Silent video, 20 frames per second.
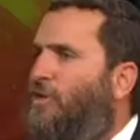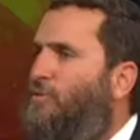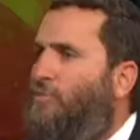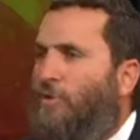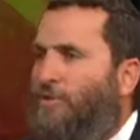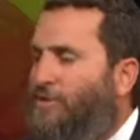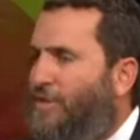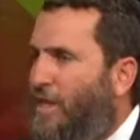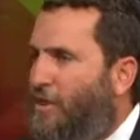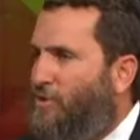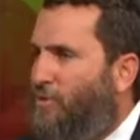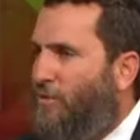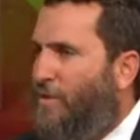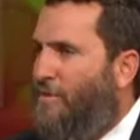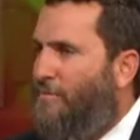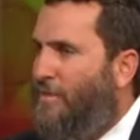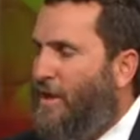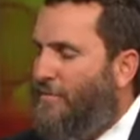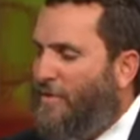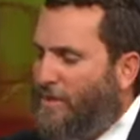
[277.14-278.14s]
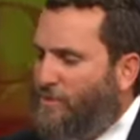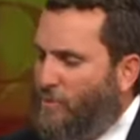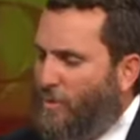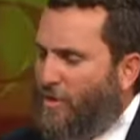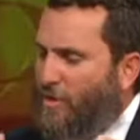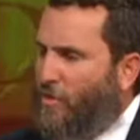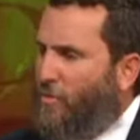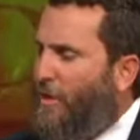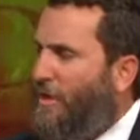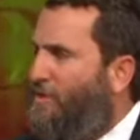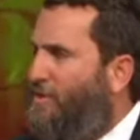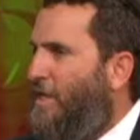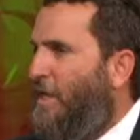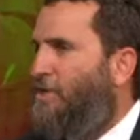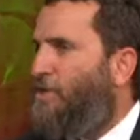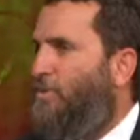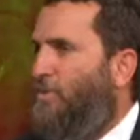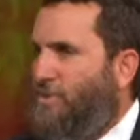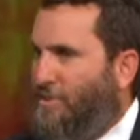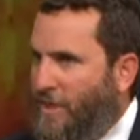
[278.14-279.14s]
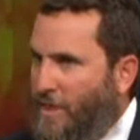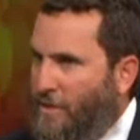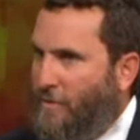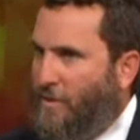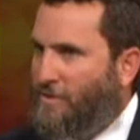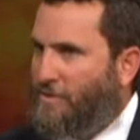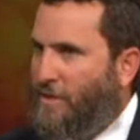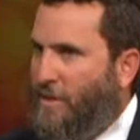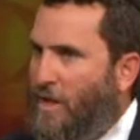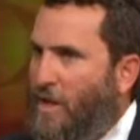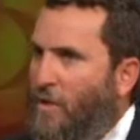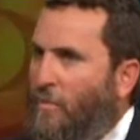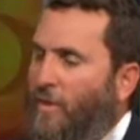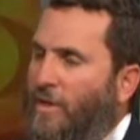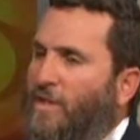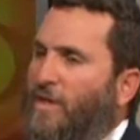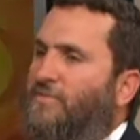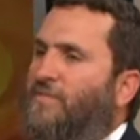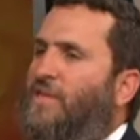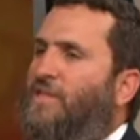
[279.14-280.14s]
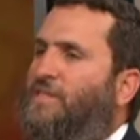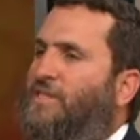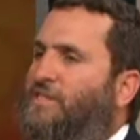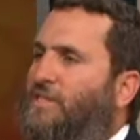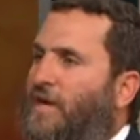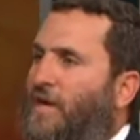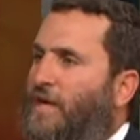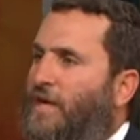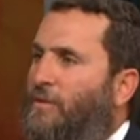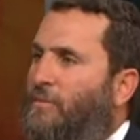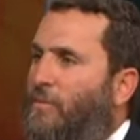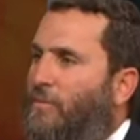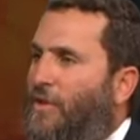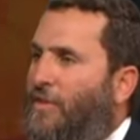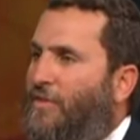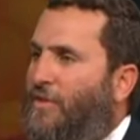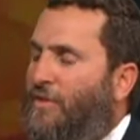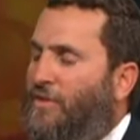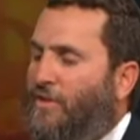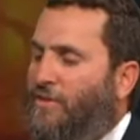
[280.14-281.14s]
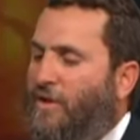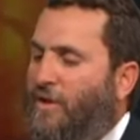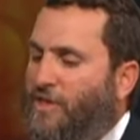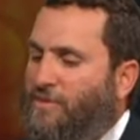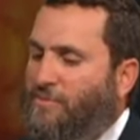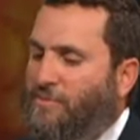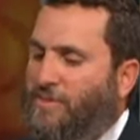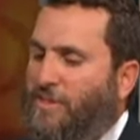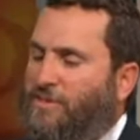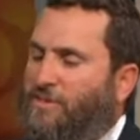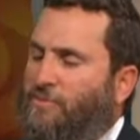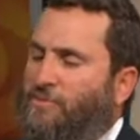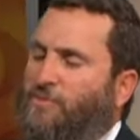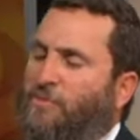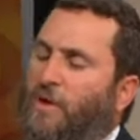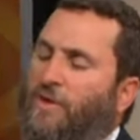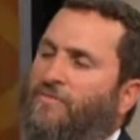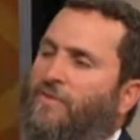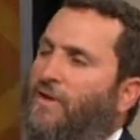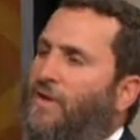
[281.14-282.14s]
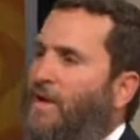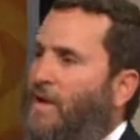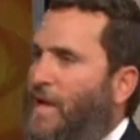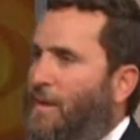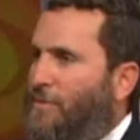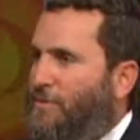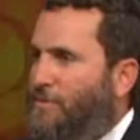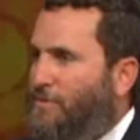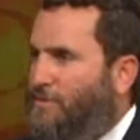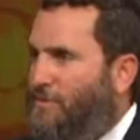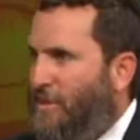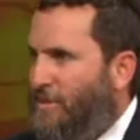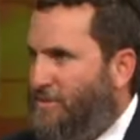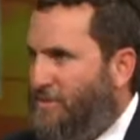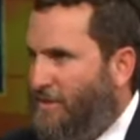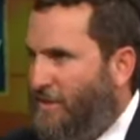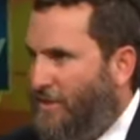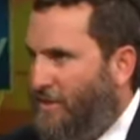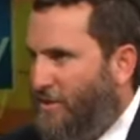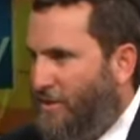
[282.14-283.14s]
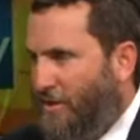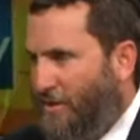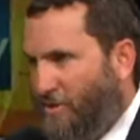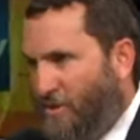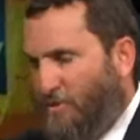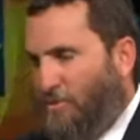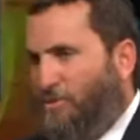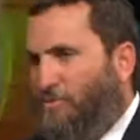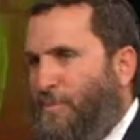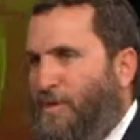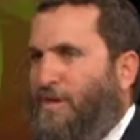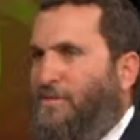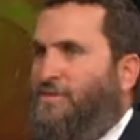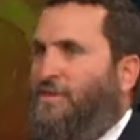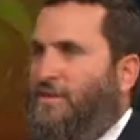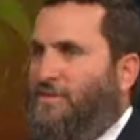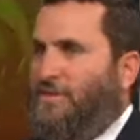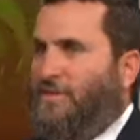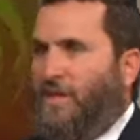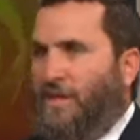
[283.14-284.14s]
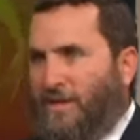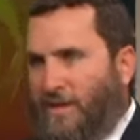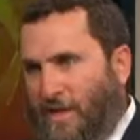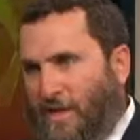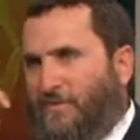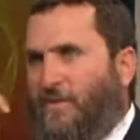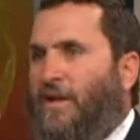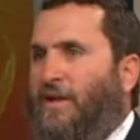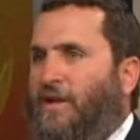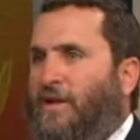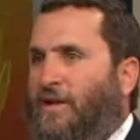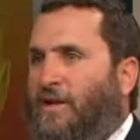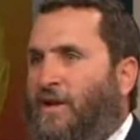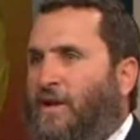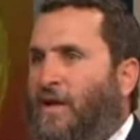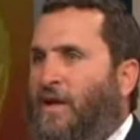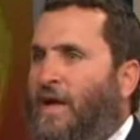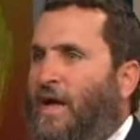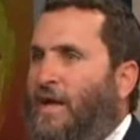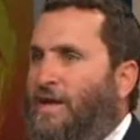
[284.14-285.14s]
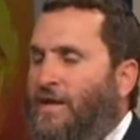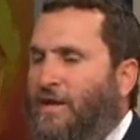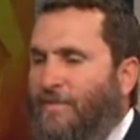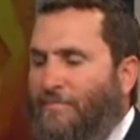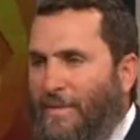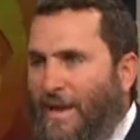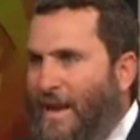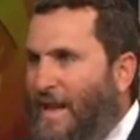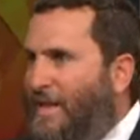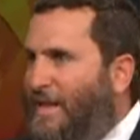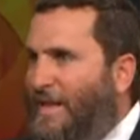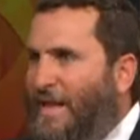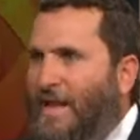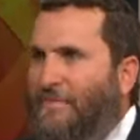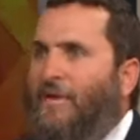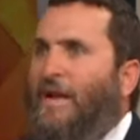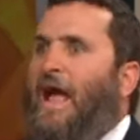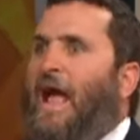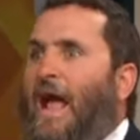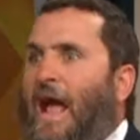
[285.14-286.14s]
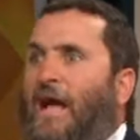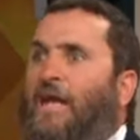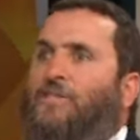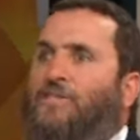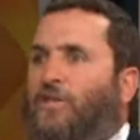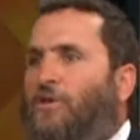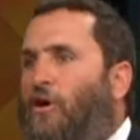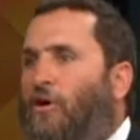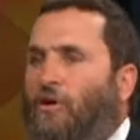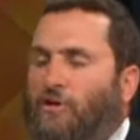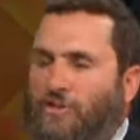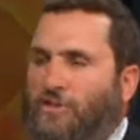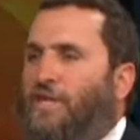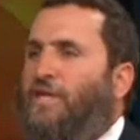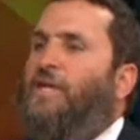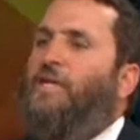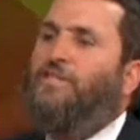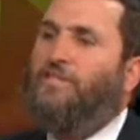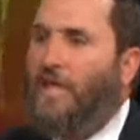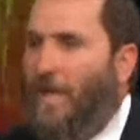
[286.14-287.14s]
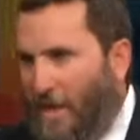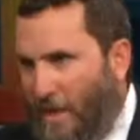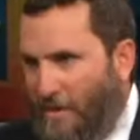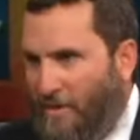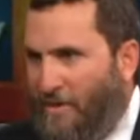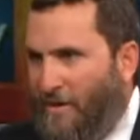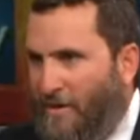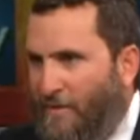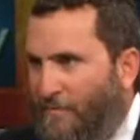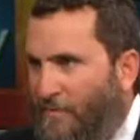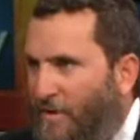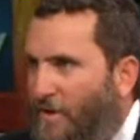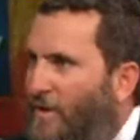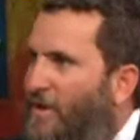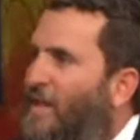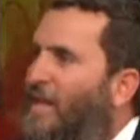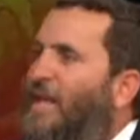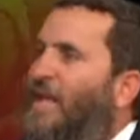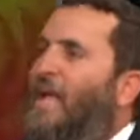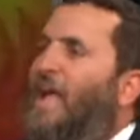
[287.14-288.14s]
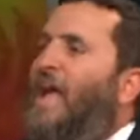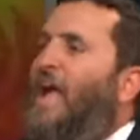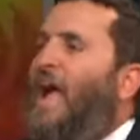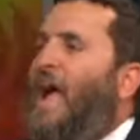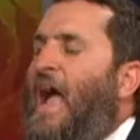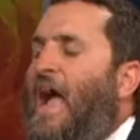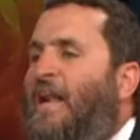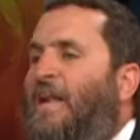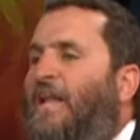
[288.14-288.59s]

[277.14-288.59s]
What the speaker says: more sexual than men. That's one of the great sexual secrets. We live in a society where we think that the husband says to his wife, how about some sex tonight, honey? And she responds, not tonight, I have a headache. And yet a man can have an axe lodged in his head. And